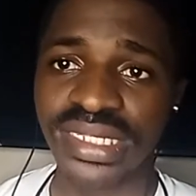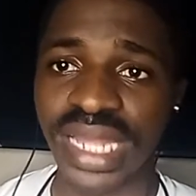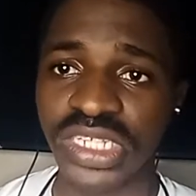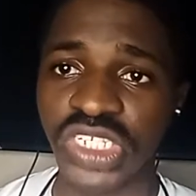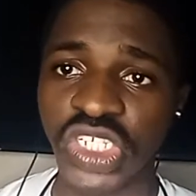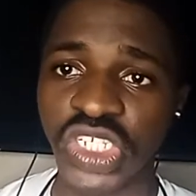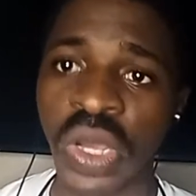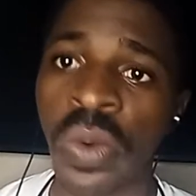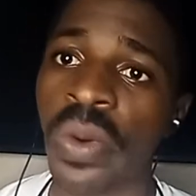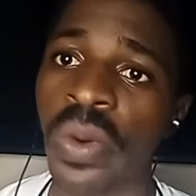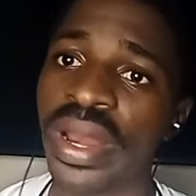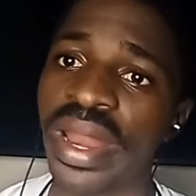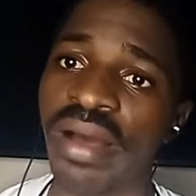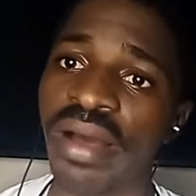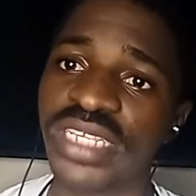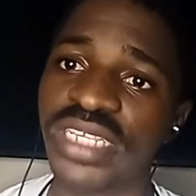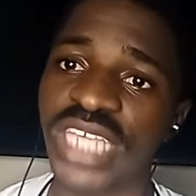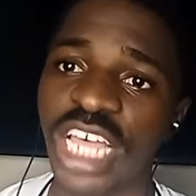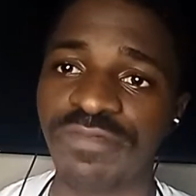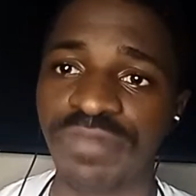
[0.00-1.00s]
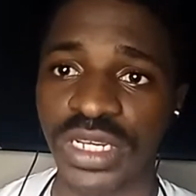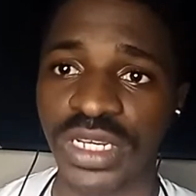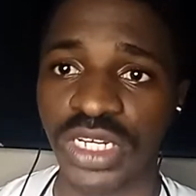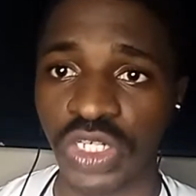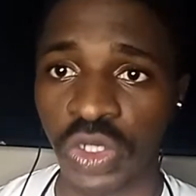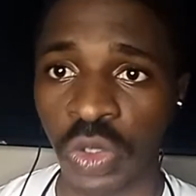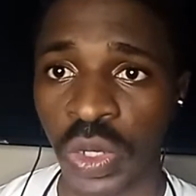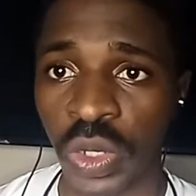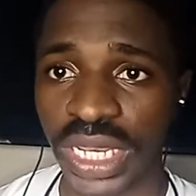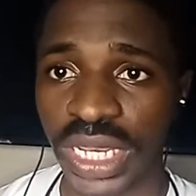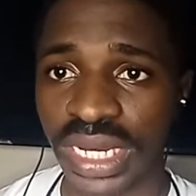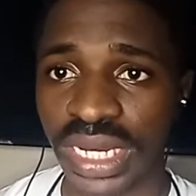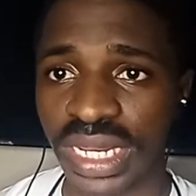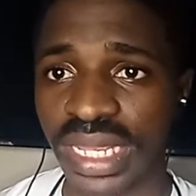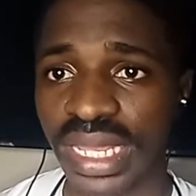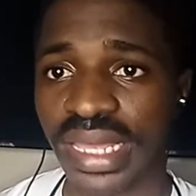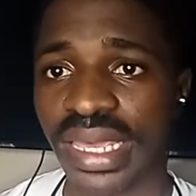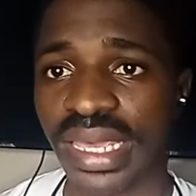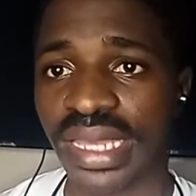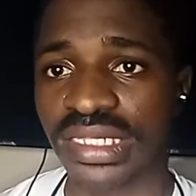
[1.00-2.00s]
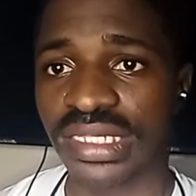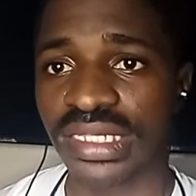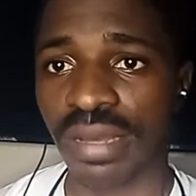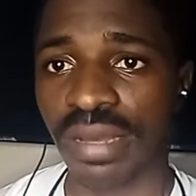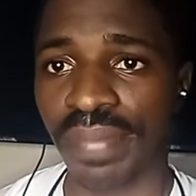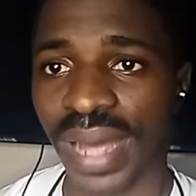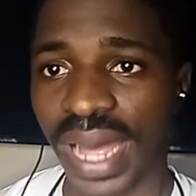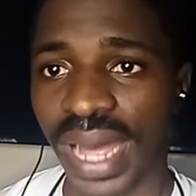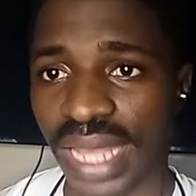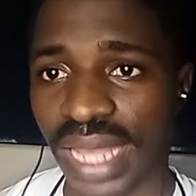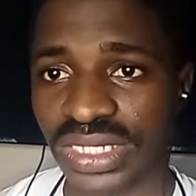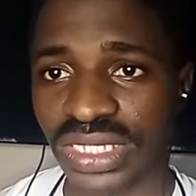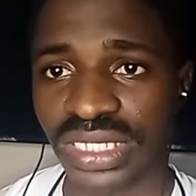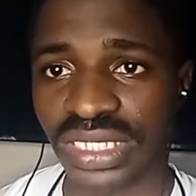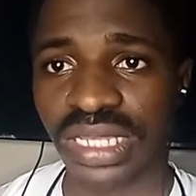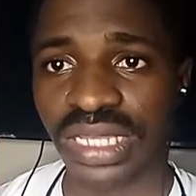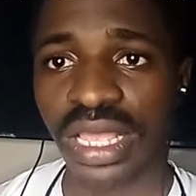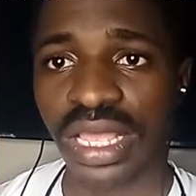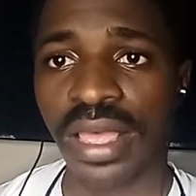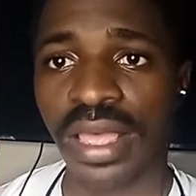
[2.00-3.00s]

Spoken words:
that someone else has been doing in the past,